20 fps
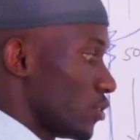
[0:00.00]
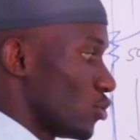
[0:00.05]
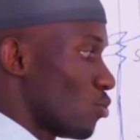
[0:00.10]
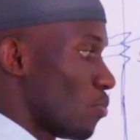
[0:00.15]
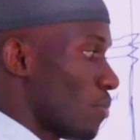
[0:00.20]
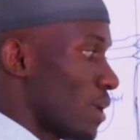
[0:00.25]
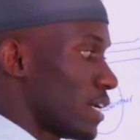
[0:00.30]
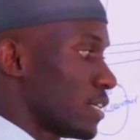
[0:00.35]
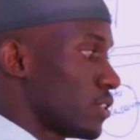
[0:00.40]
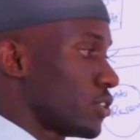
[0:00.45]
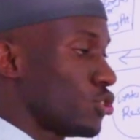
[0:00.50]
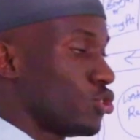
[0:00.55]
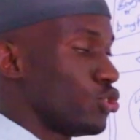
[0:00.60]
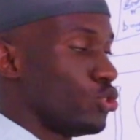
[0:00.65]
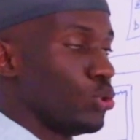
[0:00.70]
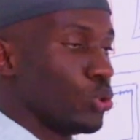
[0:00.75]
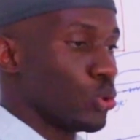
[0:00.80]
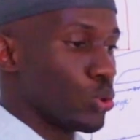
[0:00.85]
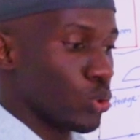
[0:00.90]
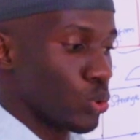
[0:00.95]
You might
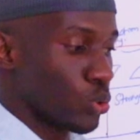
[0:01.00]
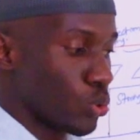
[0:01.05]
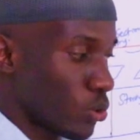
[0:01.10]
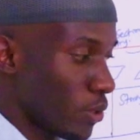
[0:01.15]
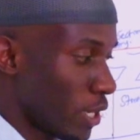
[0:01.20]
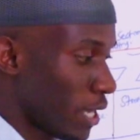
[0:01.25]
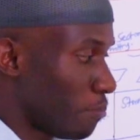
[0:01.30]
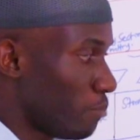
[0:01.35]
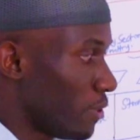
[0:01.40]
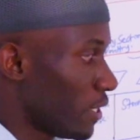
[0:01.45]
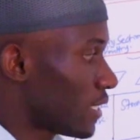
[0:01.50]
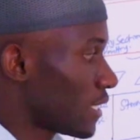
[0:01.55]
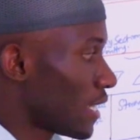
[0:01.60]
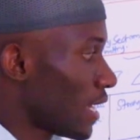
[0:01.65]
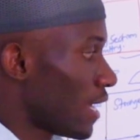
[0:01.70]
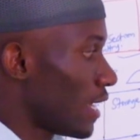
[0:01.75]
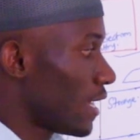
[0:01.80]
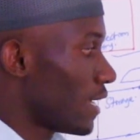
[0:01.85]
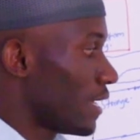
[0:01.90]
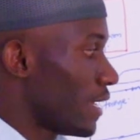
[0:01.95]
do a
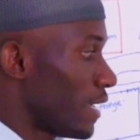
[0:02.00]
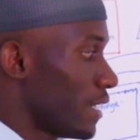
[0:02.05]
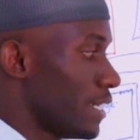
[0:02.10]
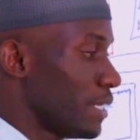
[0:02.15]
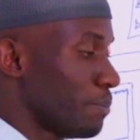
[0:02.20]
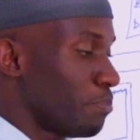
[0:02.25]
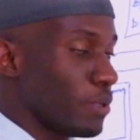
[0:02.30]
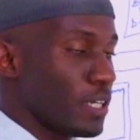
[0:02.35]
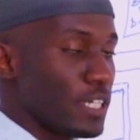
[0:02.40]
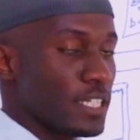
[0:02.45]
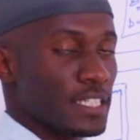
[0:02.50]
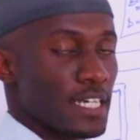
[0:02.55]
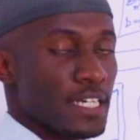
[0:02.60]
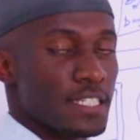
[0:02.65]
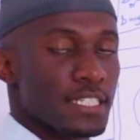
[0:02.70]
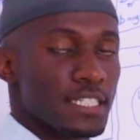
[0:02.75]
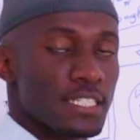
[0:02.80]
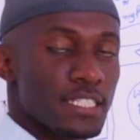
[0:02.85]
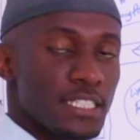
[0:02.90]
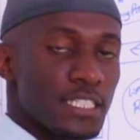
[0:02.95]
deep
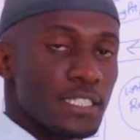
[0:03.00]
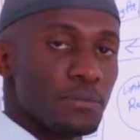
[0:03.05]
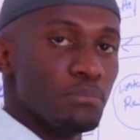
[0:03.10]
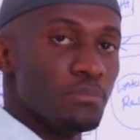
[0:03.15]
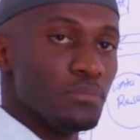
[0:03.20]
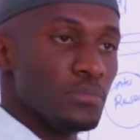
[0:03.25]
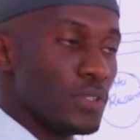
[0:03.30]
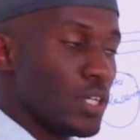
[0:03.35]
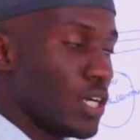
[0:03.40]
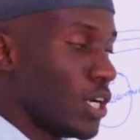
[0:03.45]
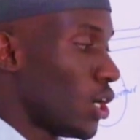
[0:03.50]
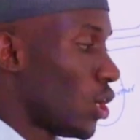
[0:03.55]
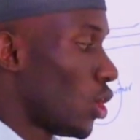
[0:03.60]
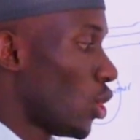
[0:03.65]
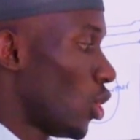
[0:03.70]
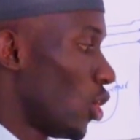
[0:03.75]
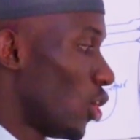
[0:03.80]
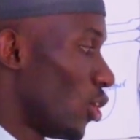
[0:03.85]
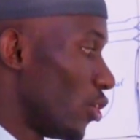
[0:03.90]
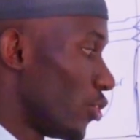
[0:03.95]
litter system,
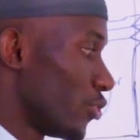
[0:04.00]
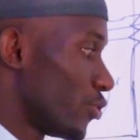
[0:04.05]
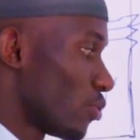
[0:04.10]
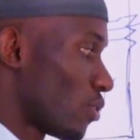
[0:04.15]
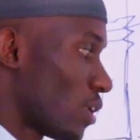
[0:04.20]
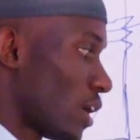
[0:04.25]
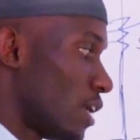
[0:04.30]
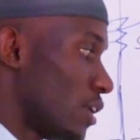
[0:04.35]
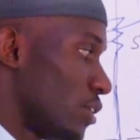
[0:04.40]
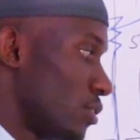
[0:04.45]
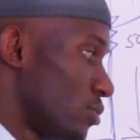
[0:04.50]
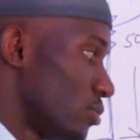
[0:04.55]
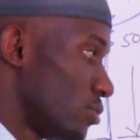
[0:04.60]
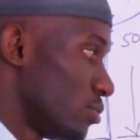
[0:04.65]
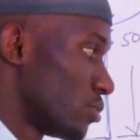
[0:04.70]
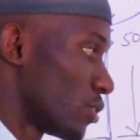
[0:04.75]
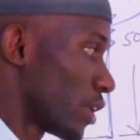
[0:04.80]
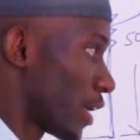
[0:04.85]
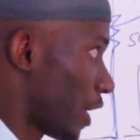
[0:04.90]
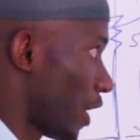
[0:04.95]
or you can
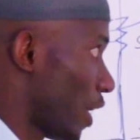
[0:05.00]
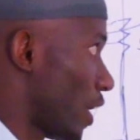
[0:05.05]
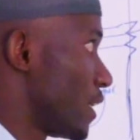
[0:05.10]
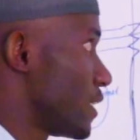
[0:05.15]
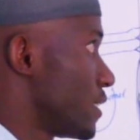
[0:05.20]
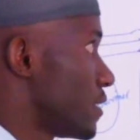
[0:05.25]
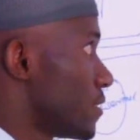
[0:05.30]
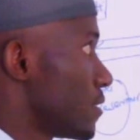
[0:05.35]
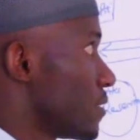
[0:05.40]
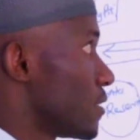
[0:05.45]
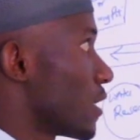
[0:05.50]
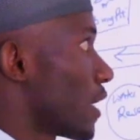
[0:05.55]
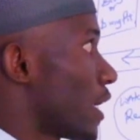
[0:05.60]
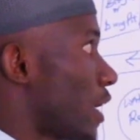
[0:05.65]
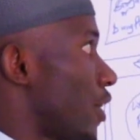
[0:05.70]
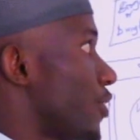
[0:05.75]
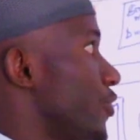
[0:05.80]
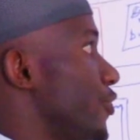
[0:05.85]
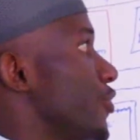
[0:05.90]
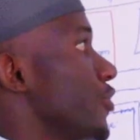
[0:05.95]
do
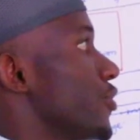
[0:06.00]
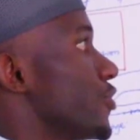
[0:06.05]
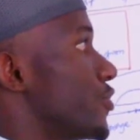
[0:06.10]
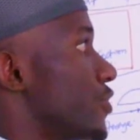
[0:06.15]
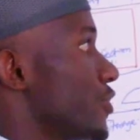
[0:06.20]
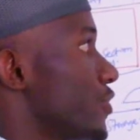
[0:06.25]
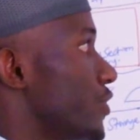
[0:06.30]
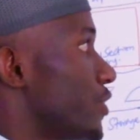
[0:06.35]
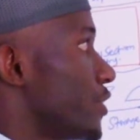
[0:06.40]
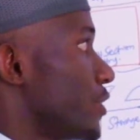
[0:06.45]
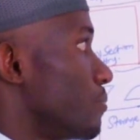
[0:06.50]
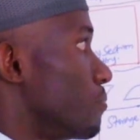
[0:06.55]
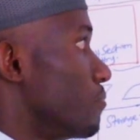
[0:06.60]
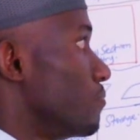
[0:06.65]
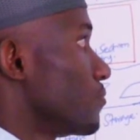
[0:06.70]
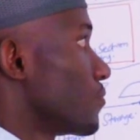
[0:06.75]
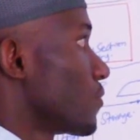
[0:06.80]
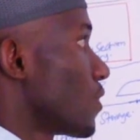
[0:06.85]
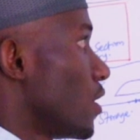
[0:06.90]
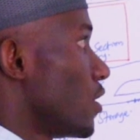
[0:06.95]
caging system.
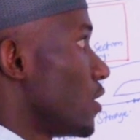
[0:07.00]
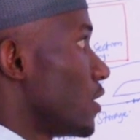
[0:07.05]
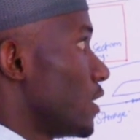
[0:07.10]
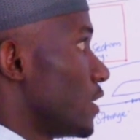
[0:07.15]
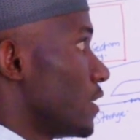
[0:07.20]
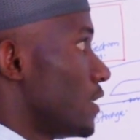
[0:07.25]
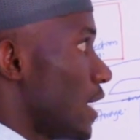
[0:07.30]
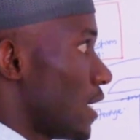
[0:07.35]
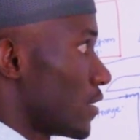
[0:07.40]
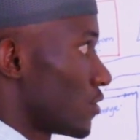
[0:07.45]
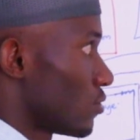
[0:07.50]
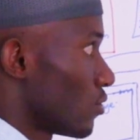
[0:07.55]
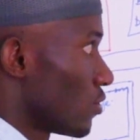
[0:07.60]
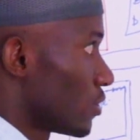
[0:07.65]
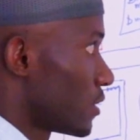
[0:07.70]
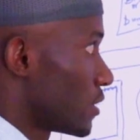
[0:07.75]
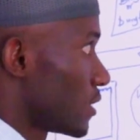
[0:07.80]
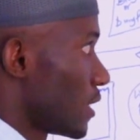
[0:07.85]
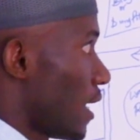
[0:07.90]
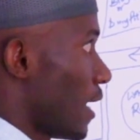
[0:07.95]
It does
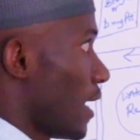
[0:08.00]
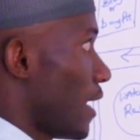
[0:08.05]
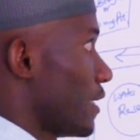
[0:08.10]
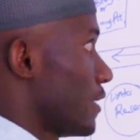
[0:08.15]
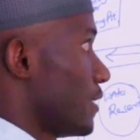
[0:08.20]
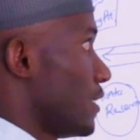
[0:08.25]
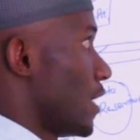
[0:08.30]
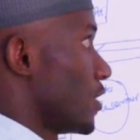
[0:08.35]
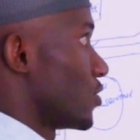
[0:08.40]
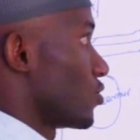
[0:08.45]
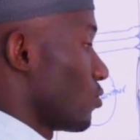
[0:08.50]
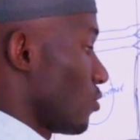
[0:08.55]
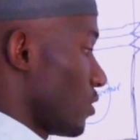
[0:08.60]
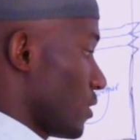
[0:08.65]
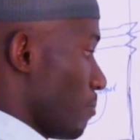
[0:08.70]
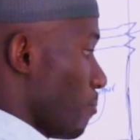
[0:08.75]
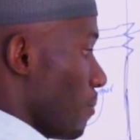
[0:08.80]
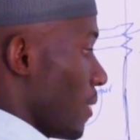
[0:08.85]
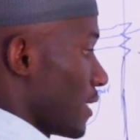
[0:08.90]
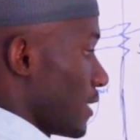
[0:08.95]

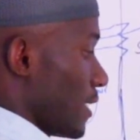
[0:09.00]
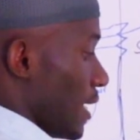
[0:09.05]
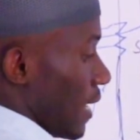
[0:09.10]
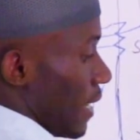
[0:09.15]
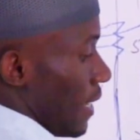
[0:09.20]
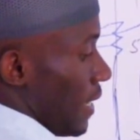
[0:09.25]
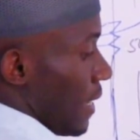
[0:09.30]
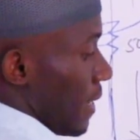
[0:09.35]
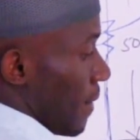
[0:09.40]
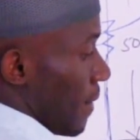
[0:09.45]
not matter.